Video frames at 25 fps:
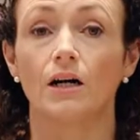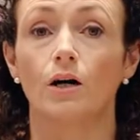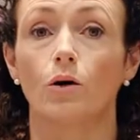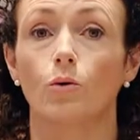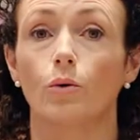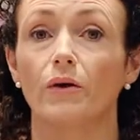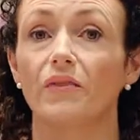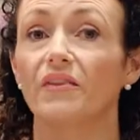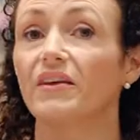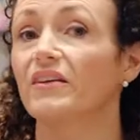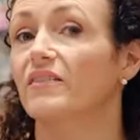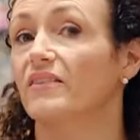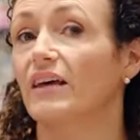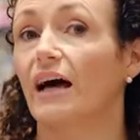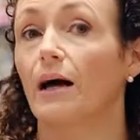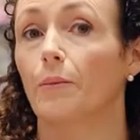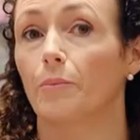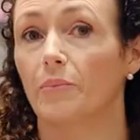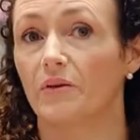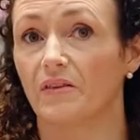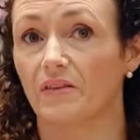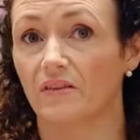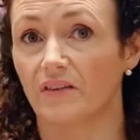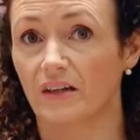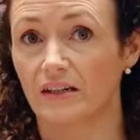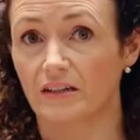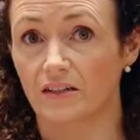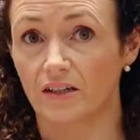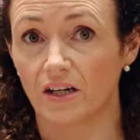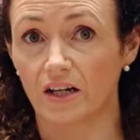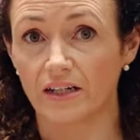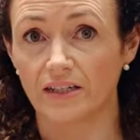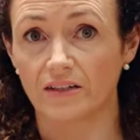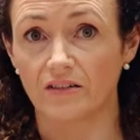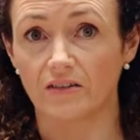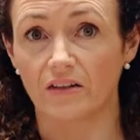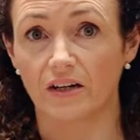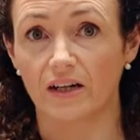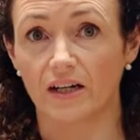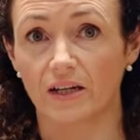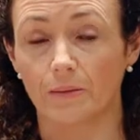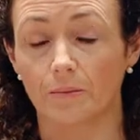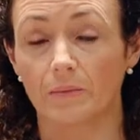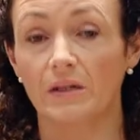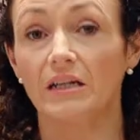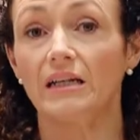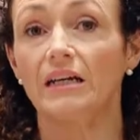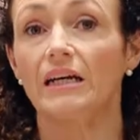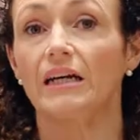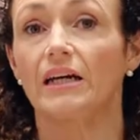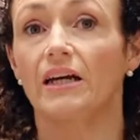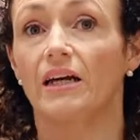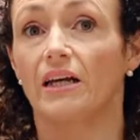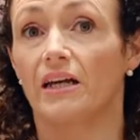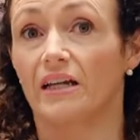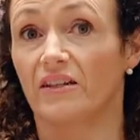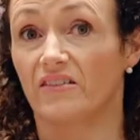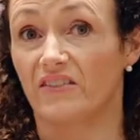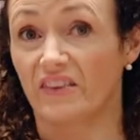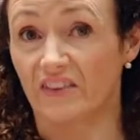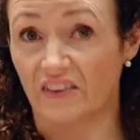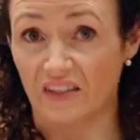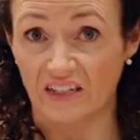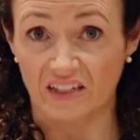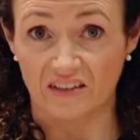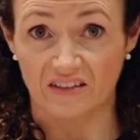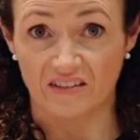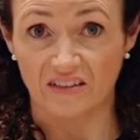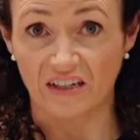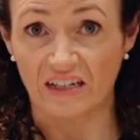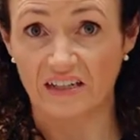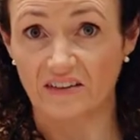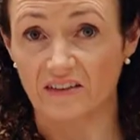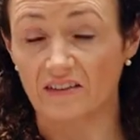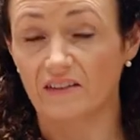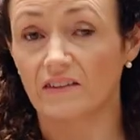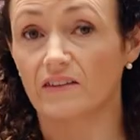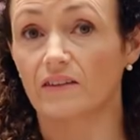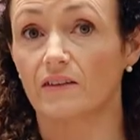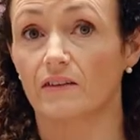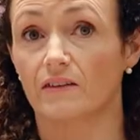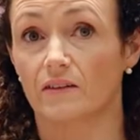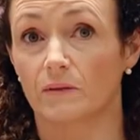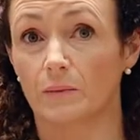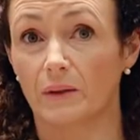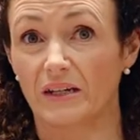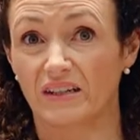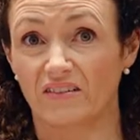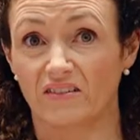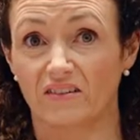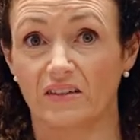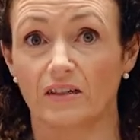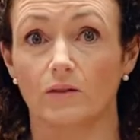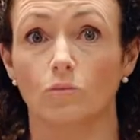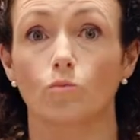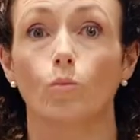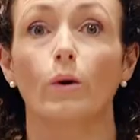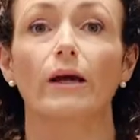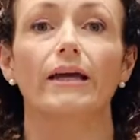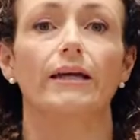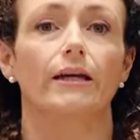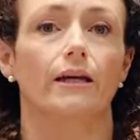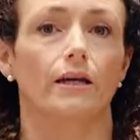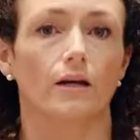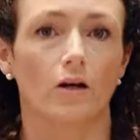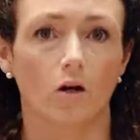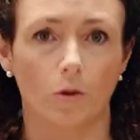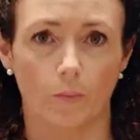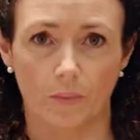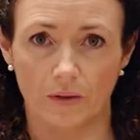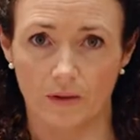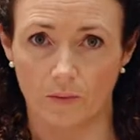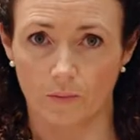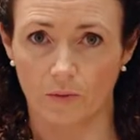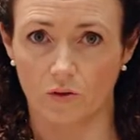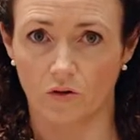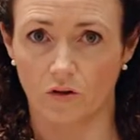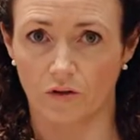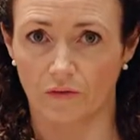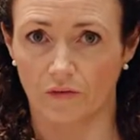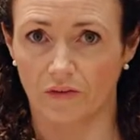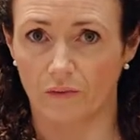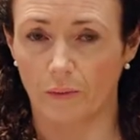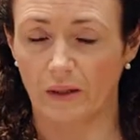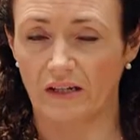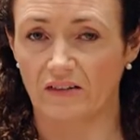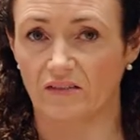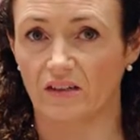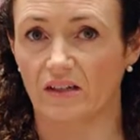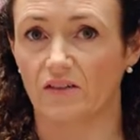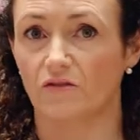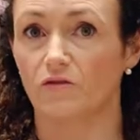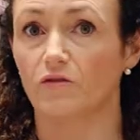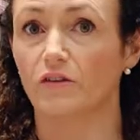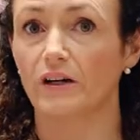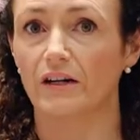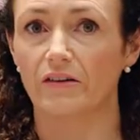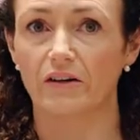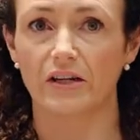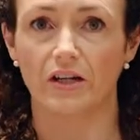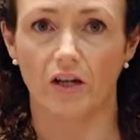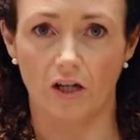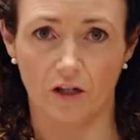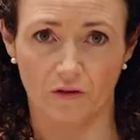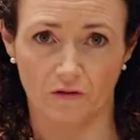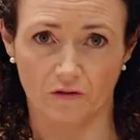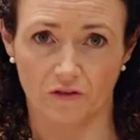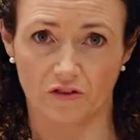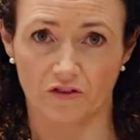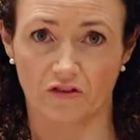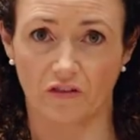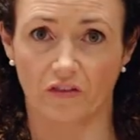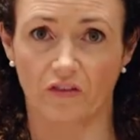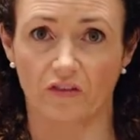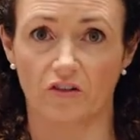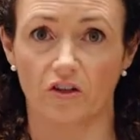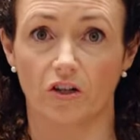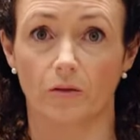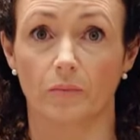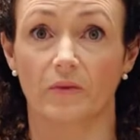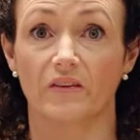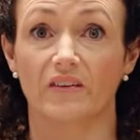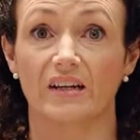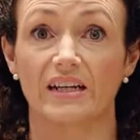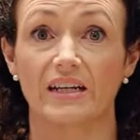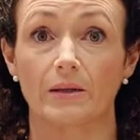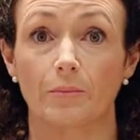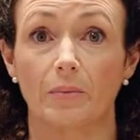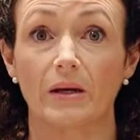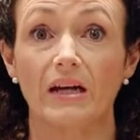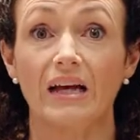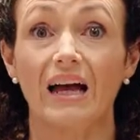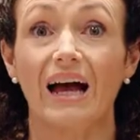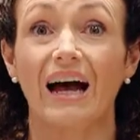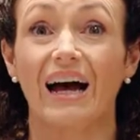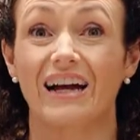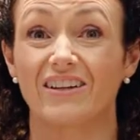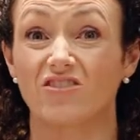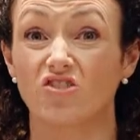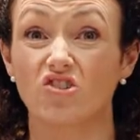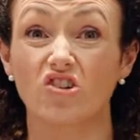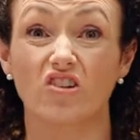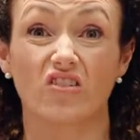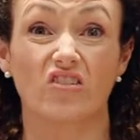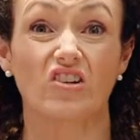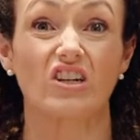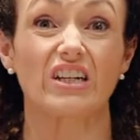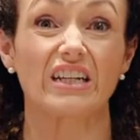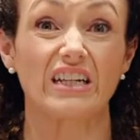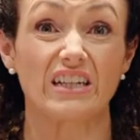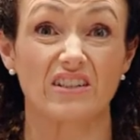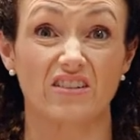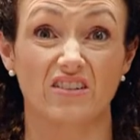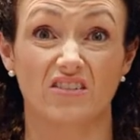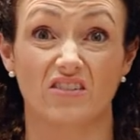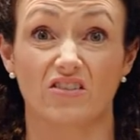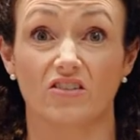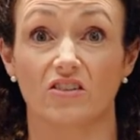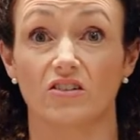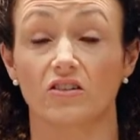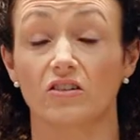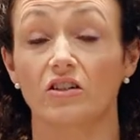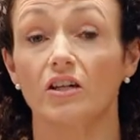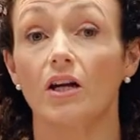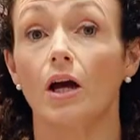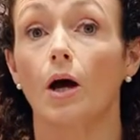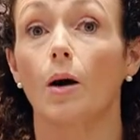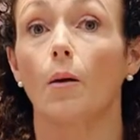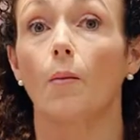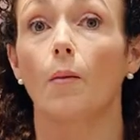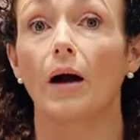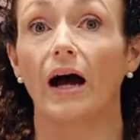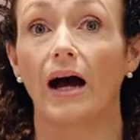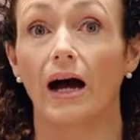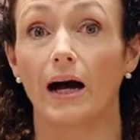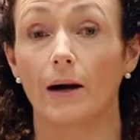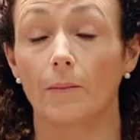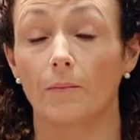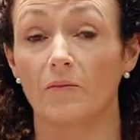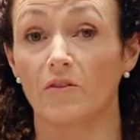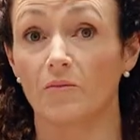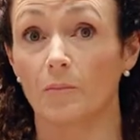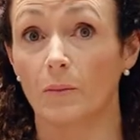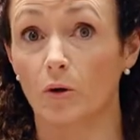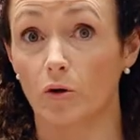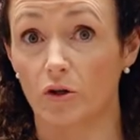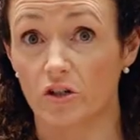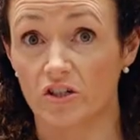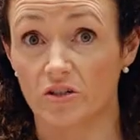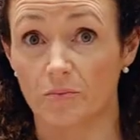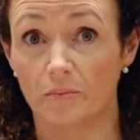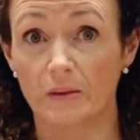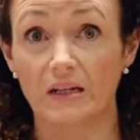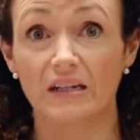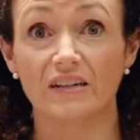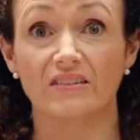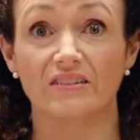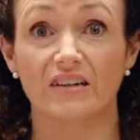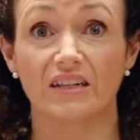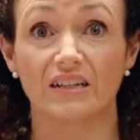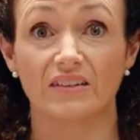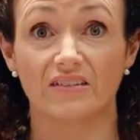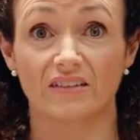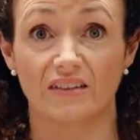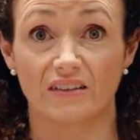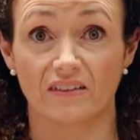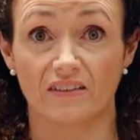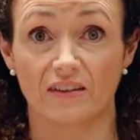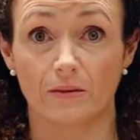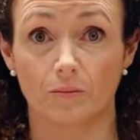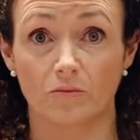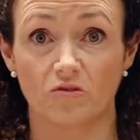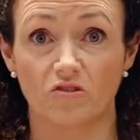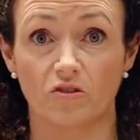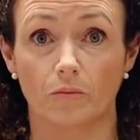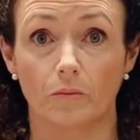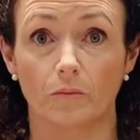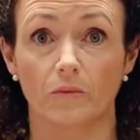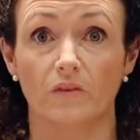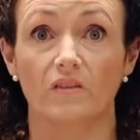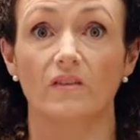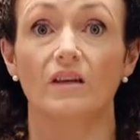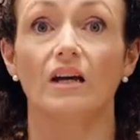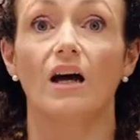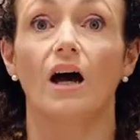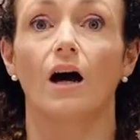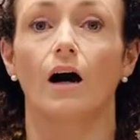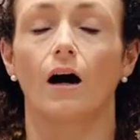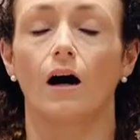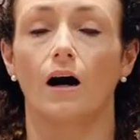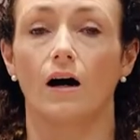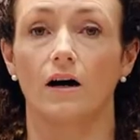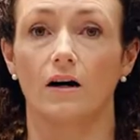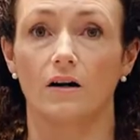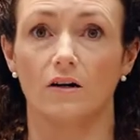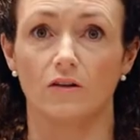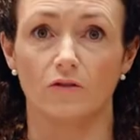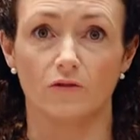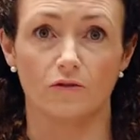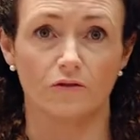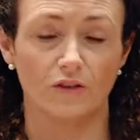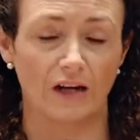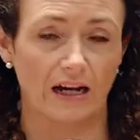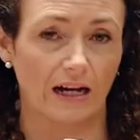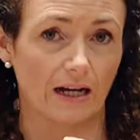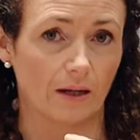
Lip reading: When this happens at night time, the intense sweating and waking up in a ball of sweat can very often disturb sleep and just lead to more debilitating symptoms of